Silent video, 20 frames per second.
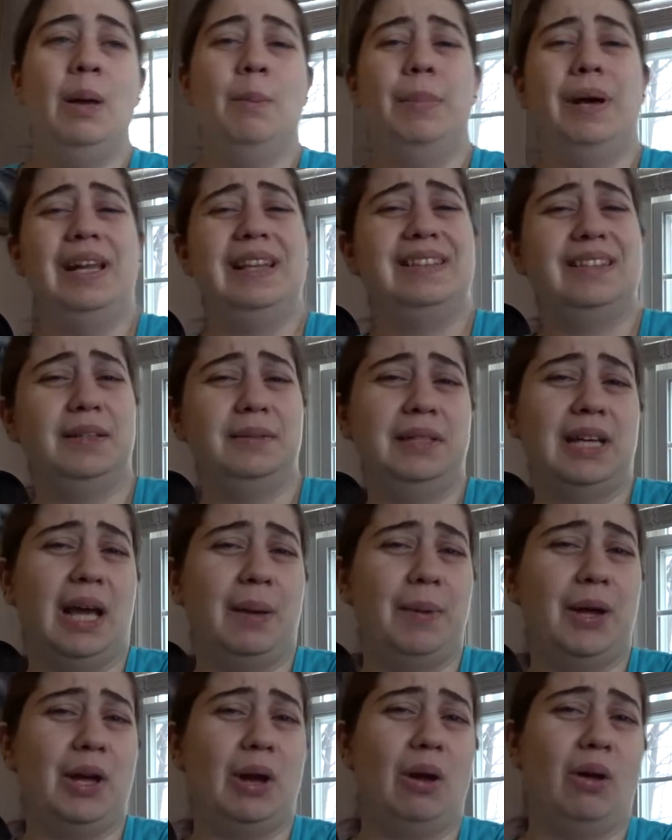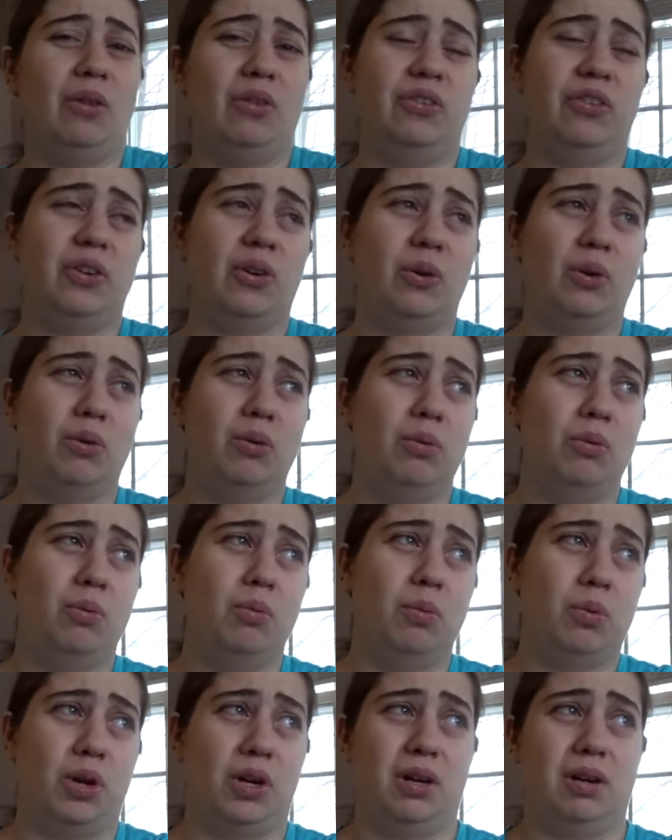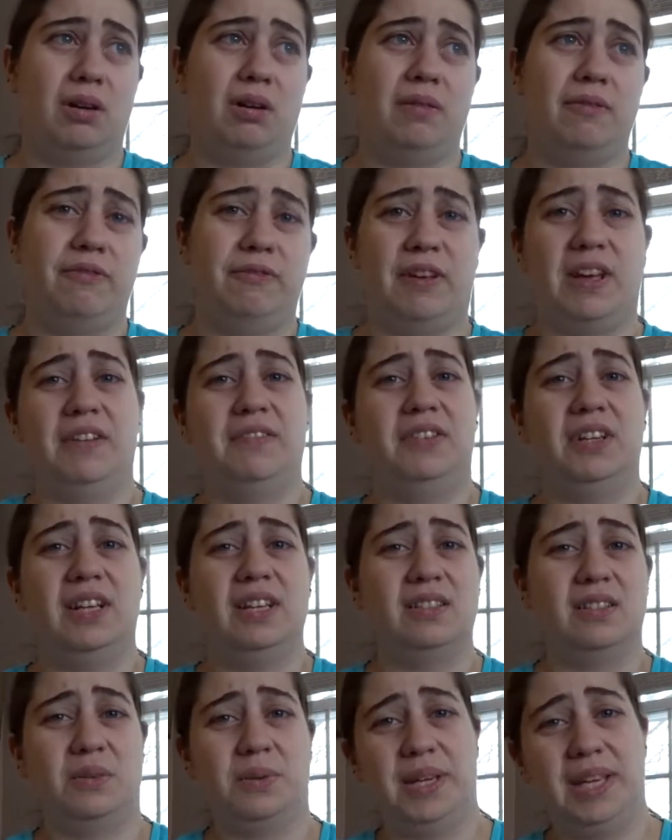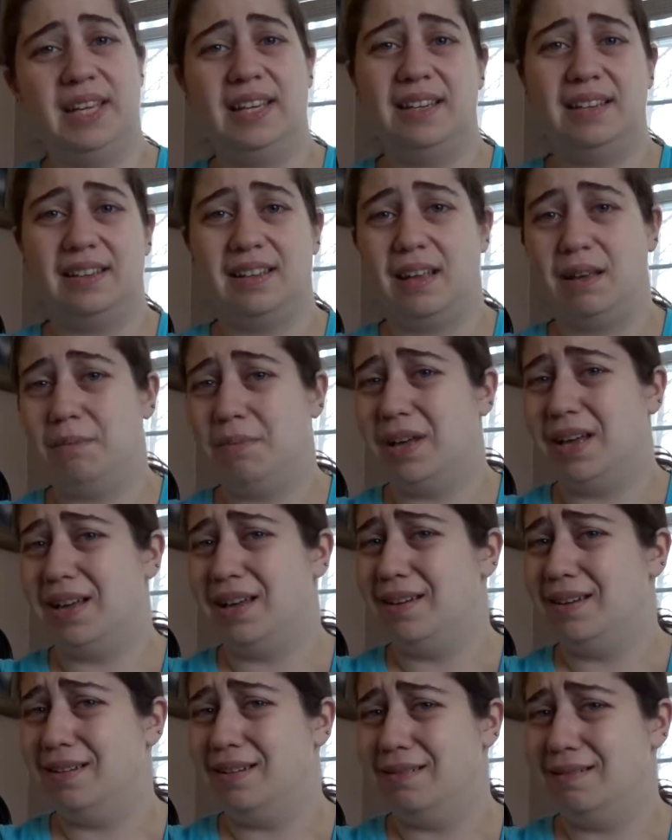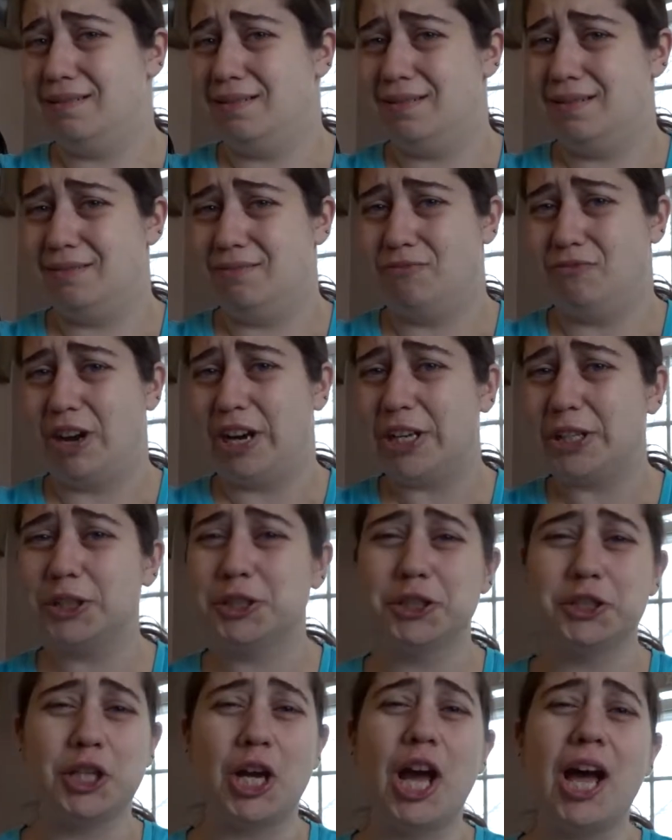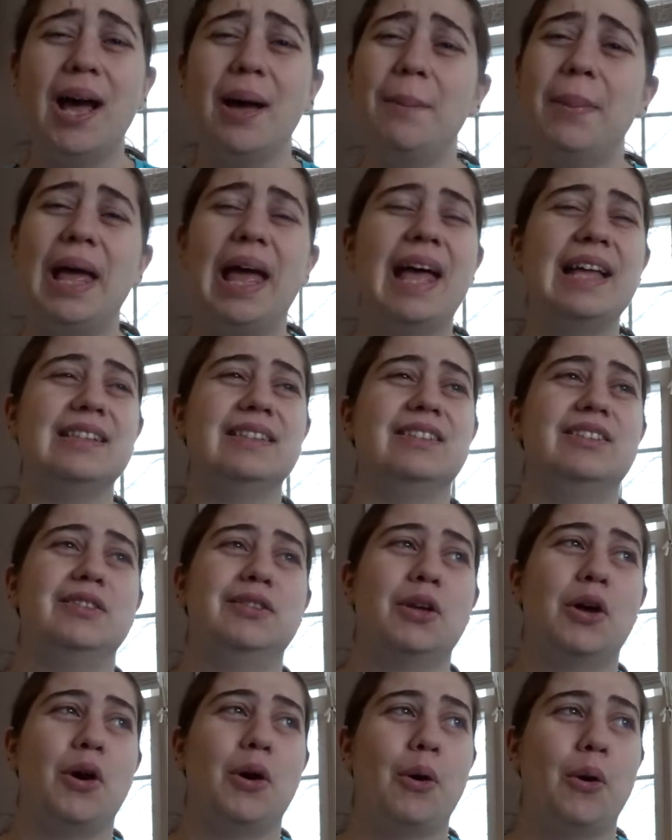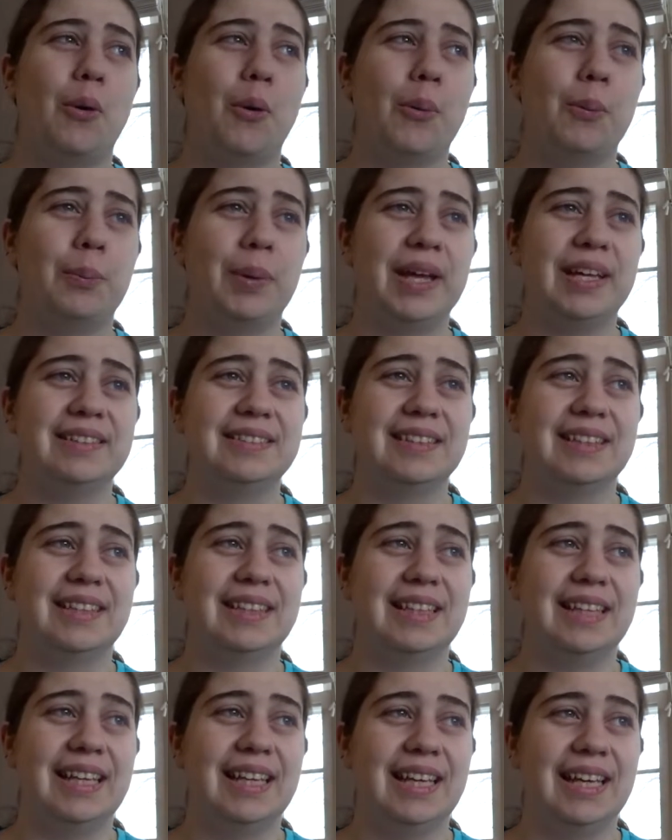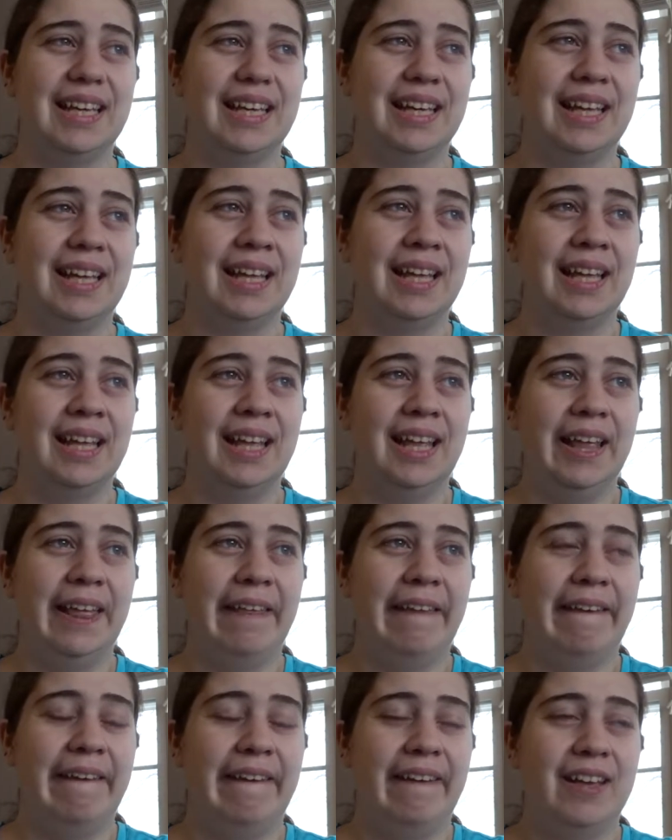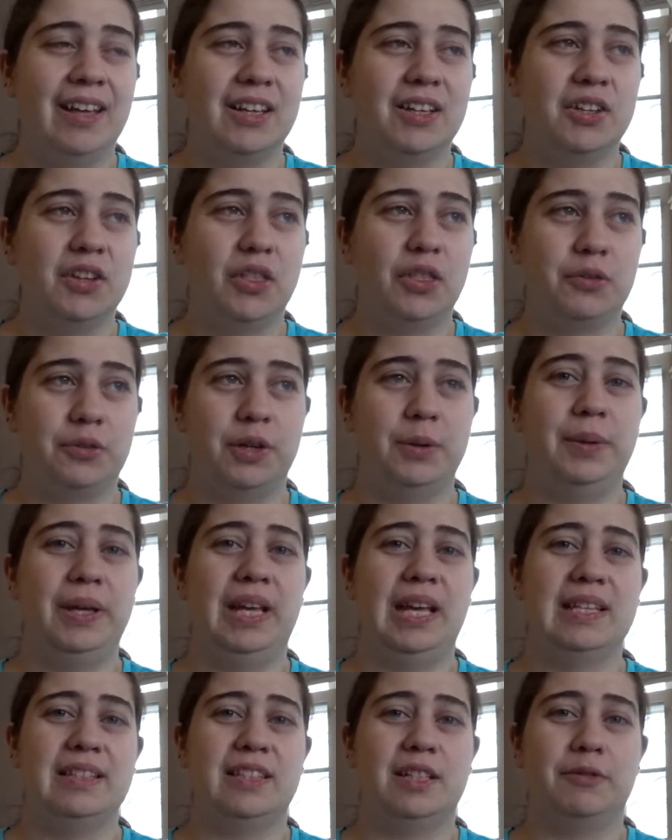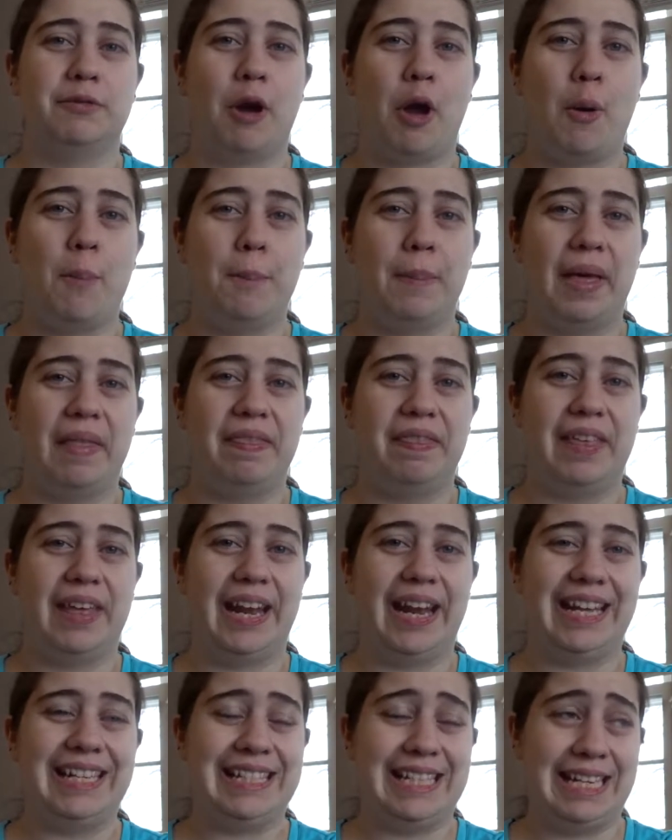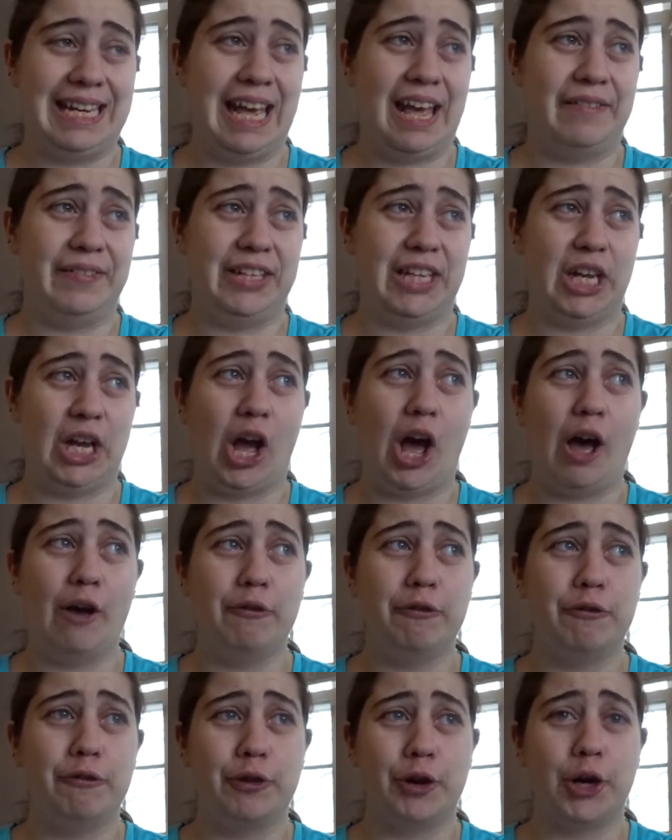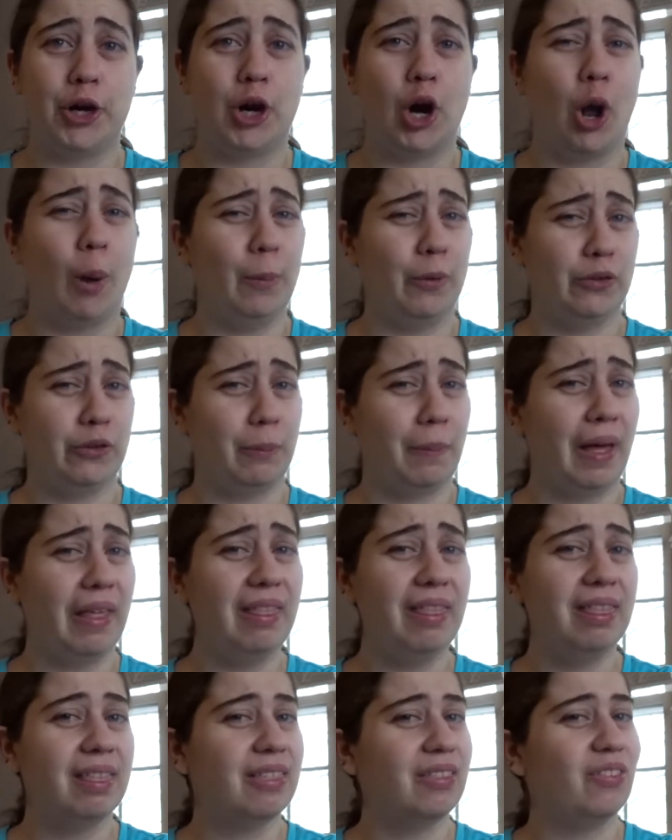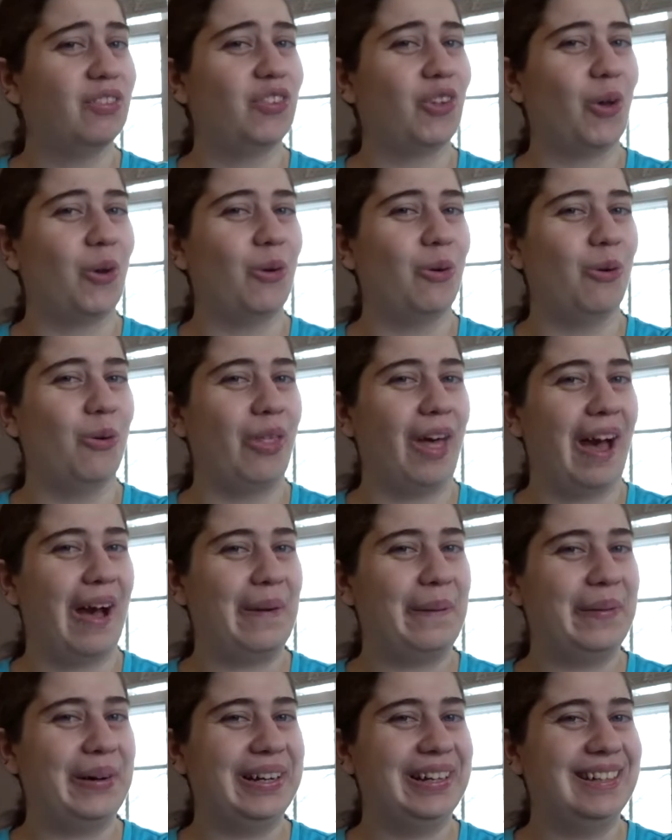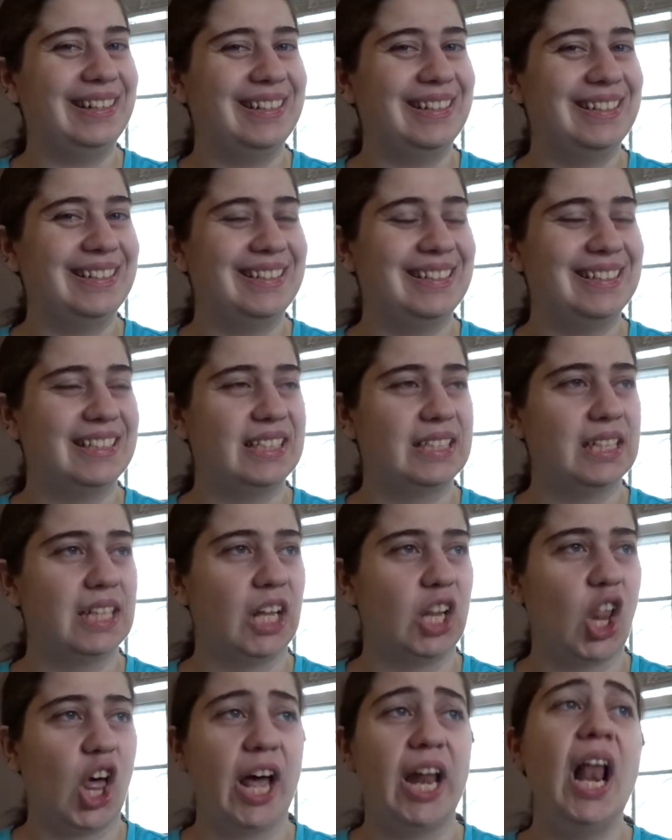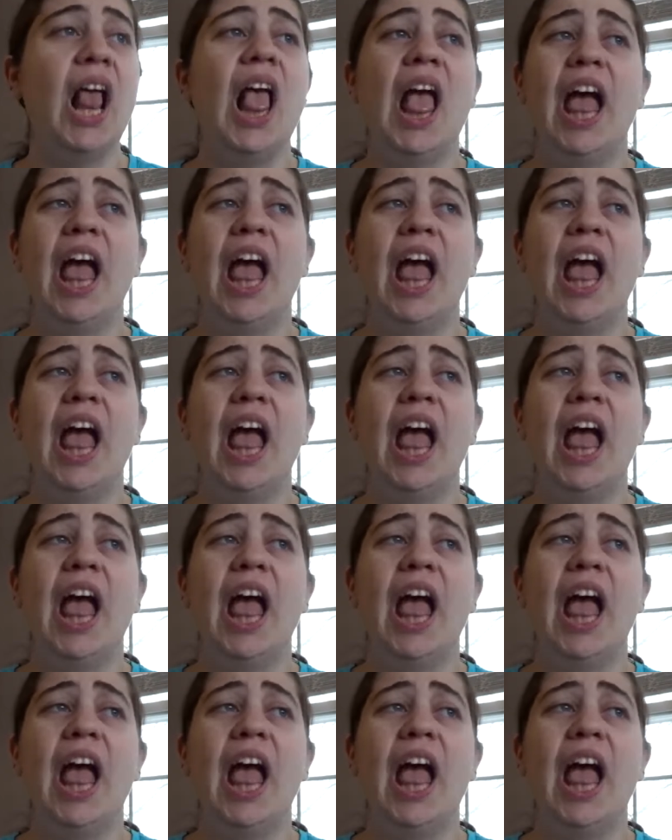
But at the same time, I also work 5 days a week at my regular job. And so basically 3 weekends in a row meant that I didn't have a day off for almost a month. So that was a lot.